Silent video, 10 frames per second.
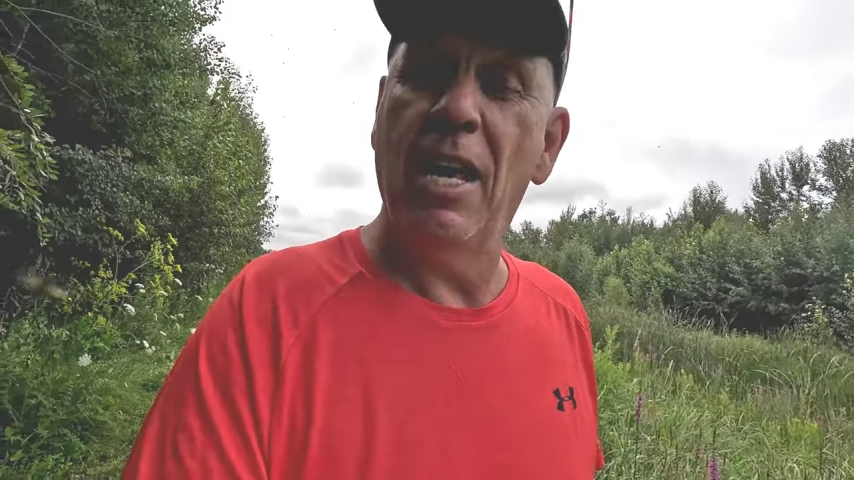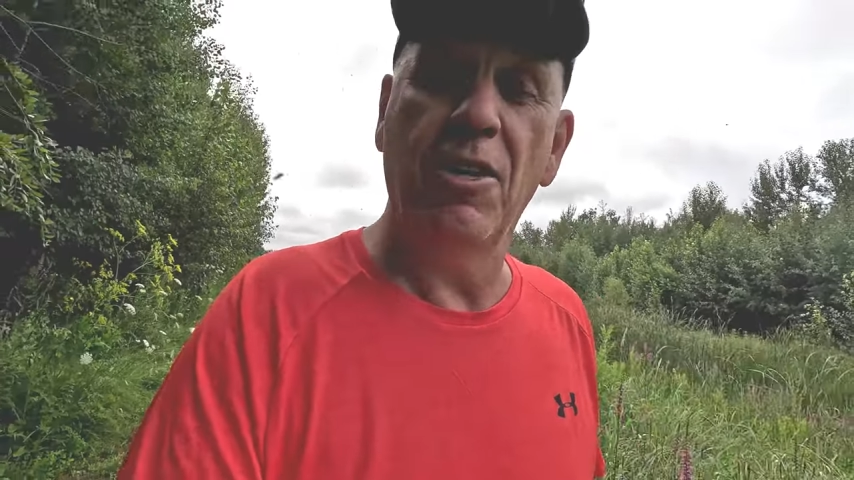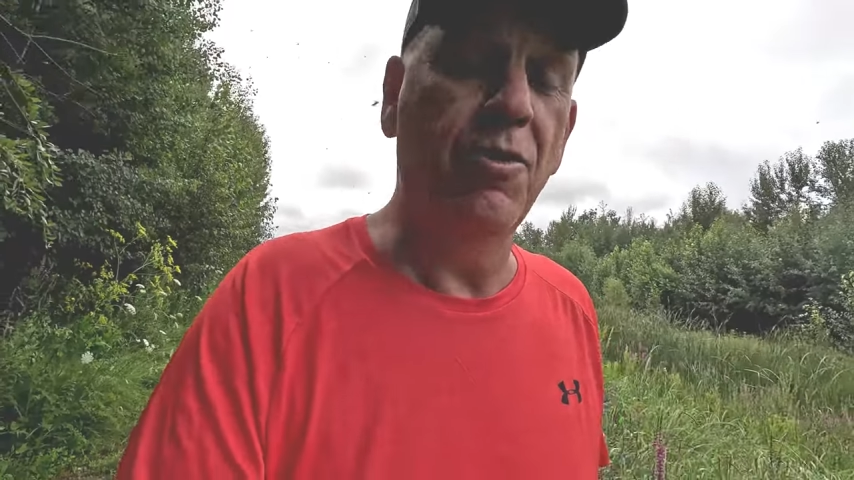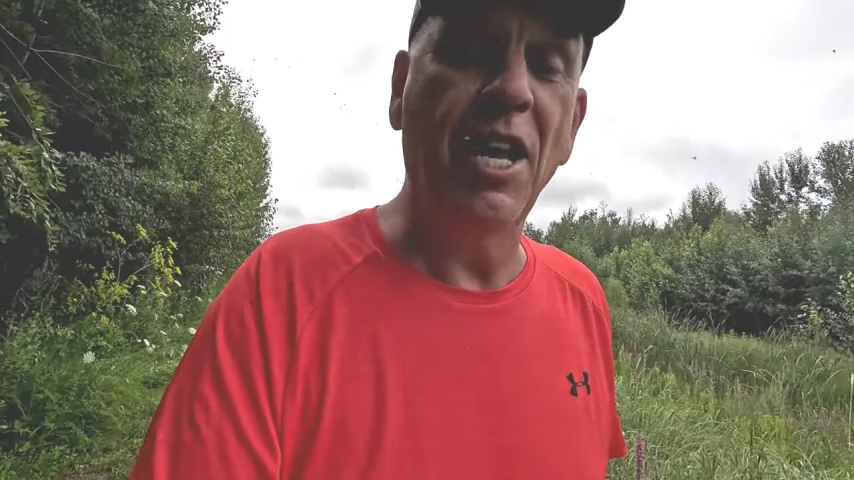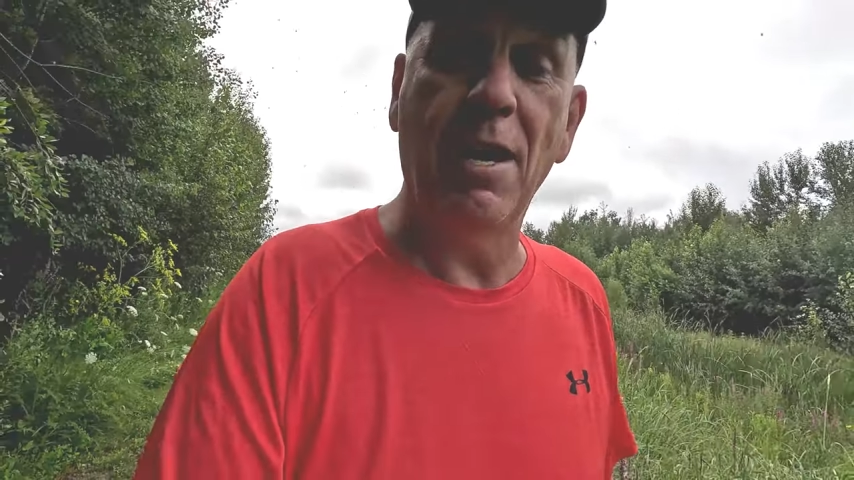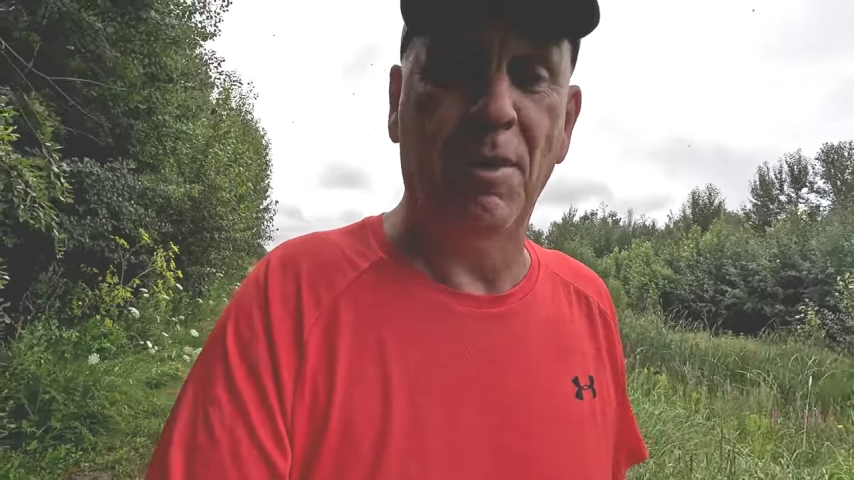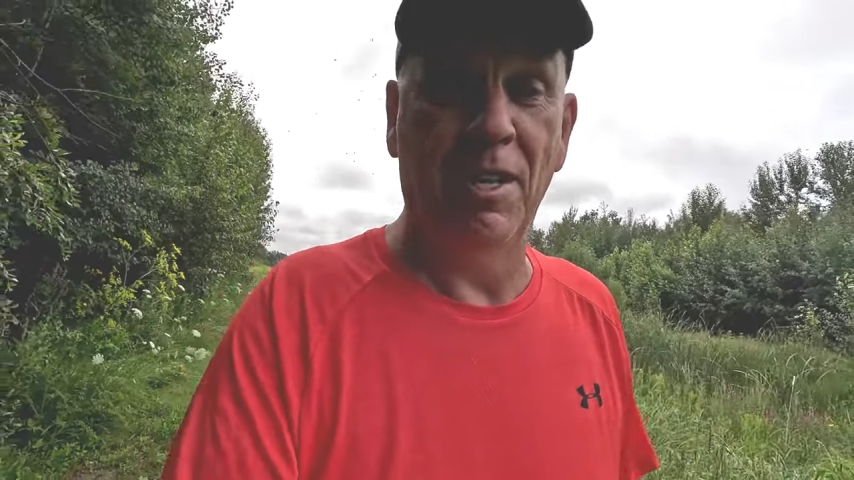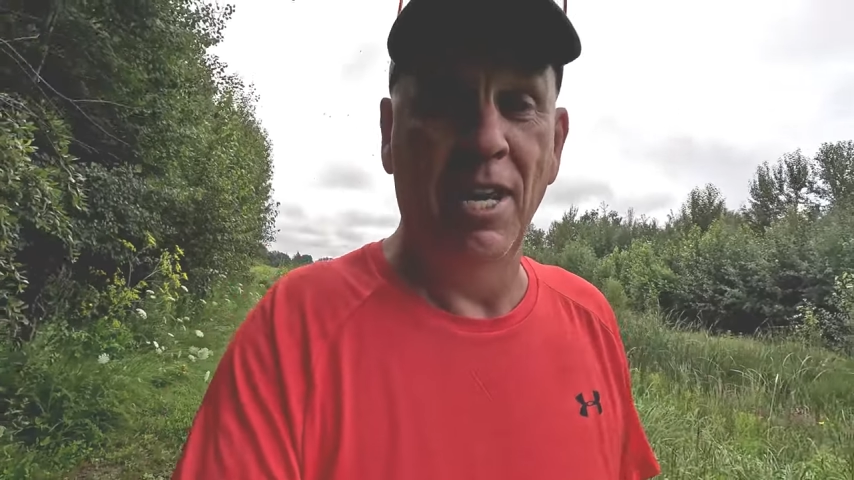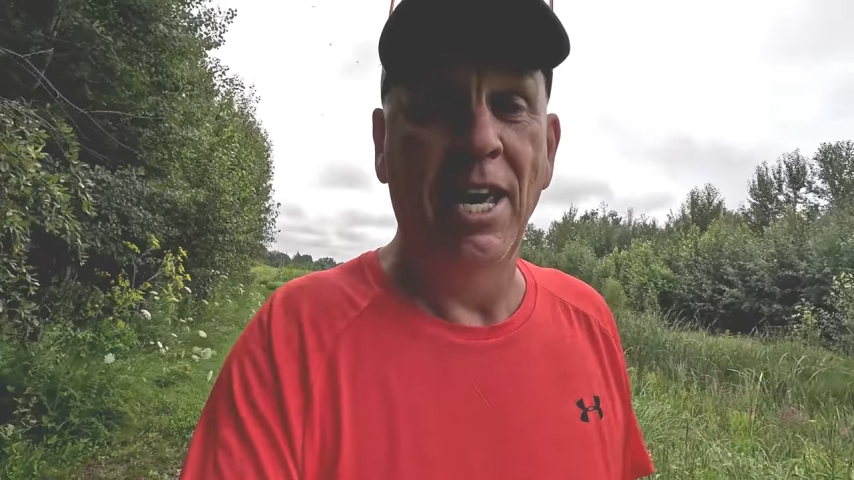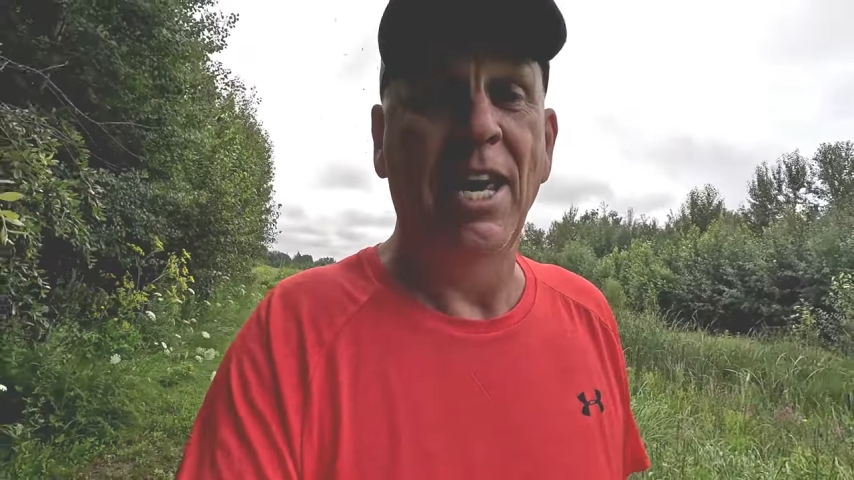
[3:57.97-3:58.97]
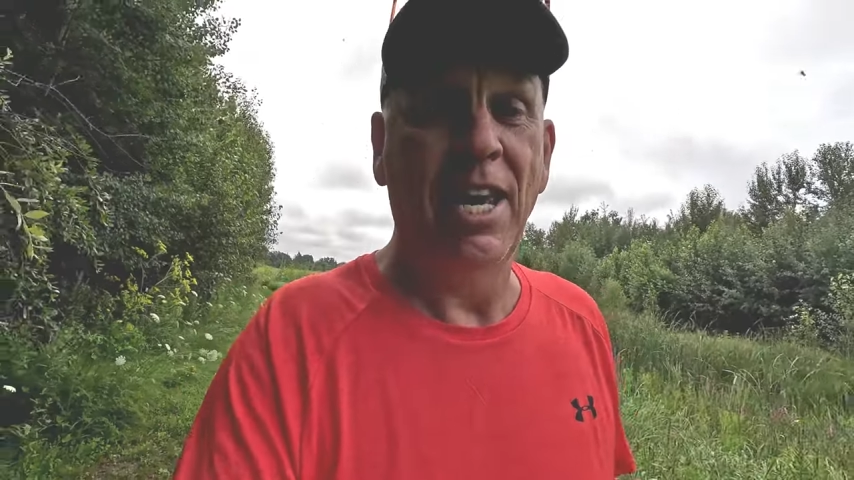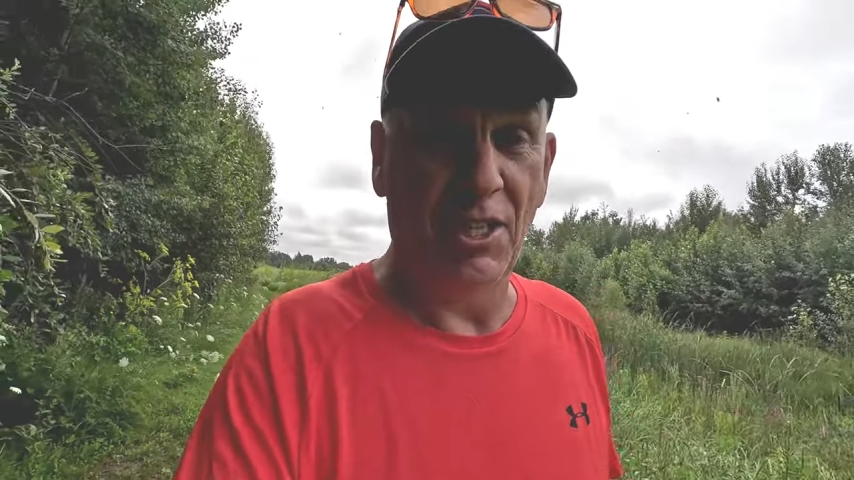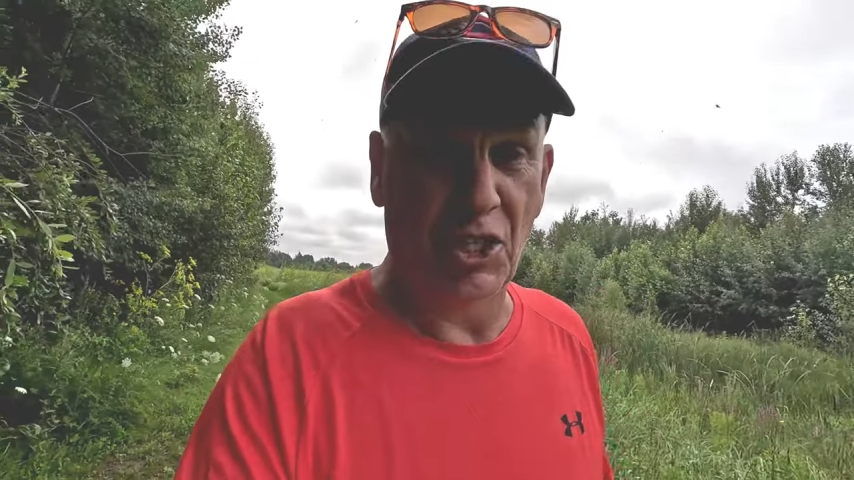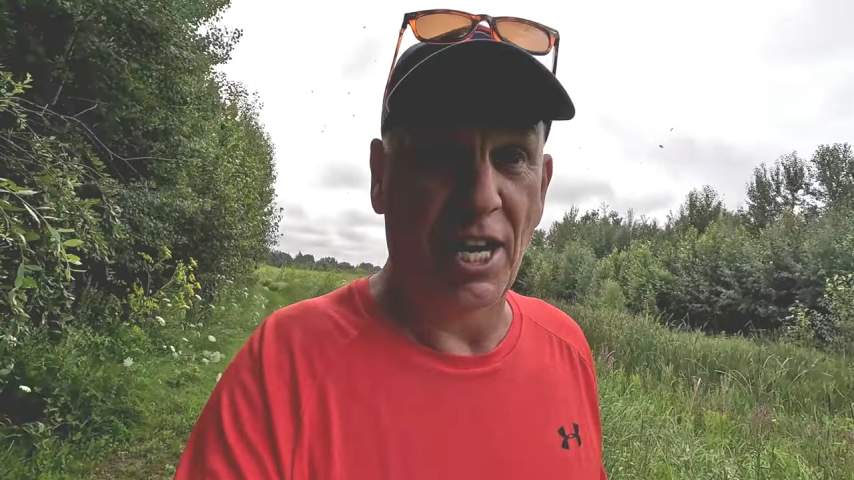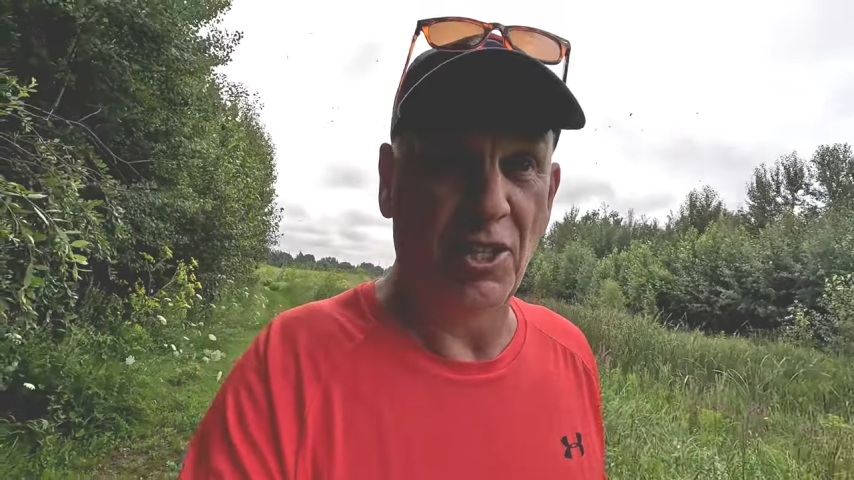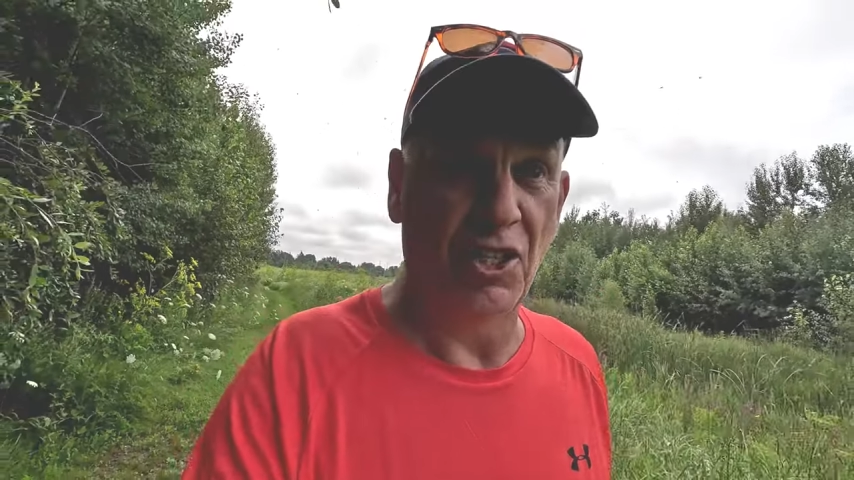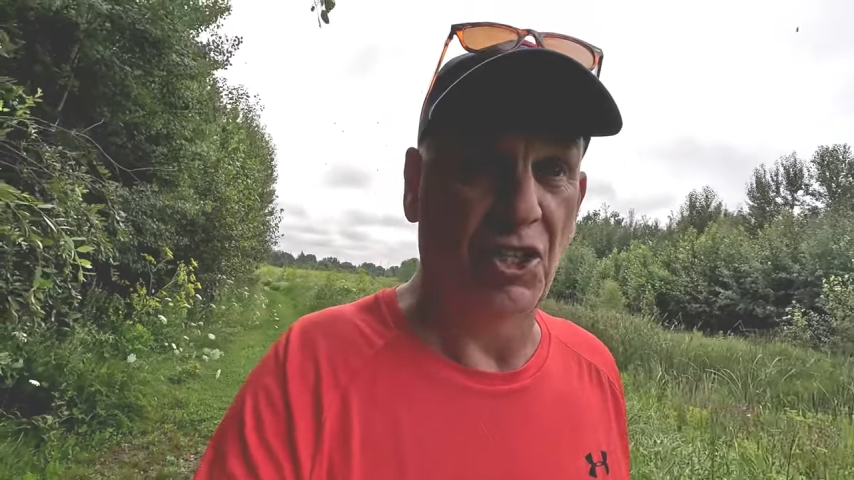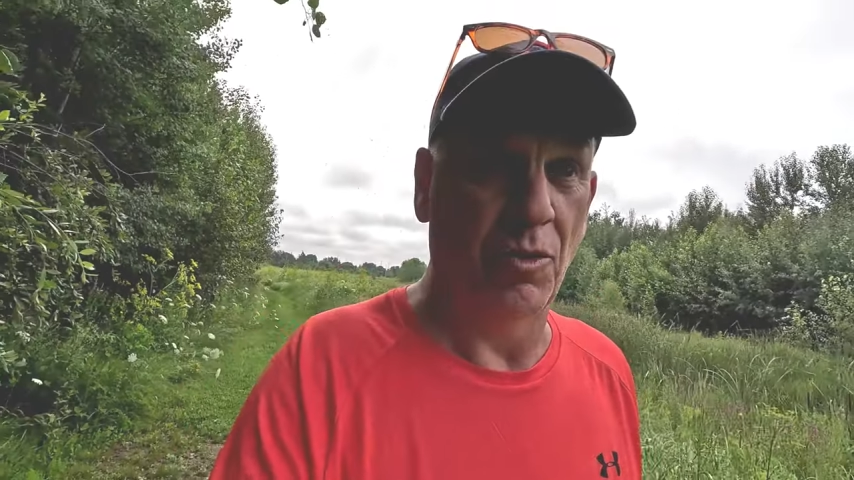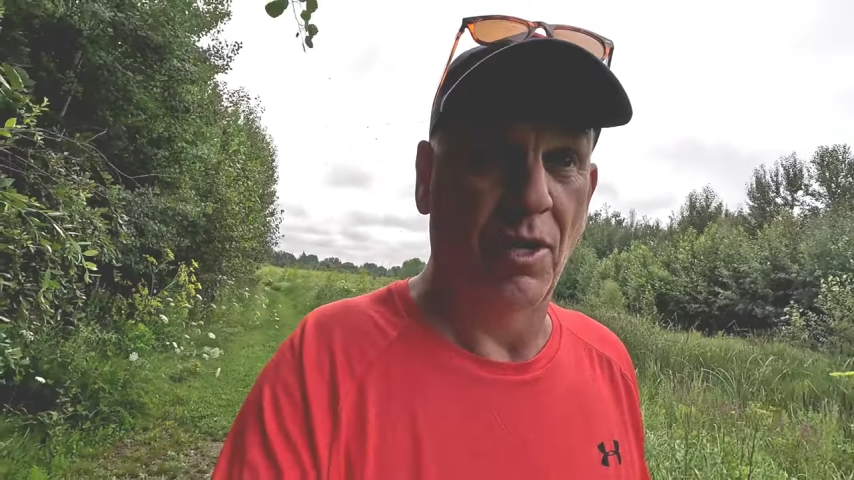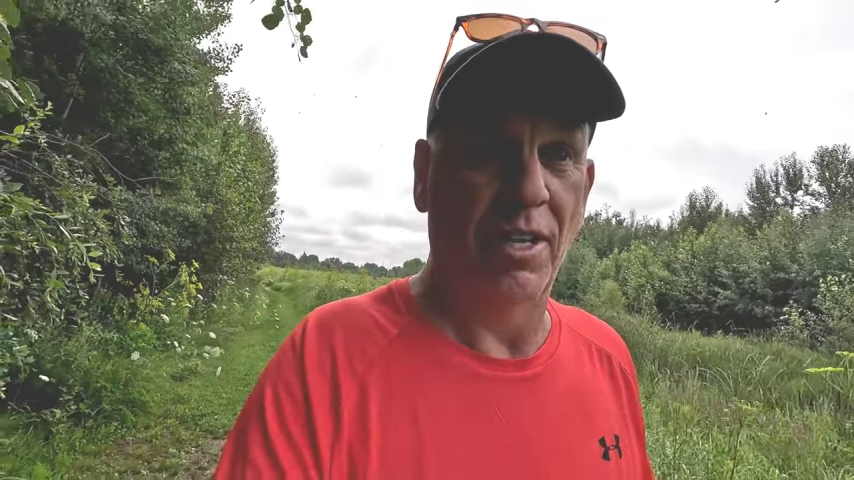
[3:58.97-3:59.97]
You name it, it changes you,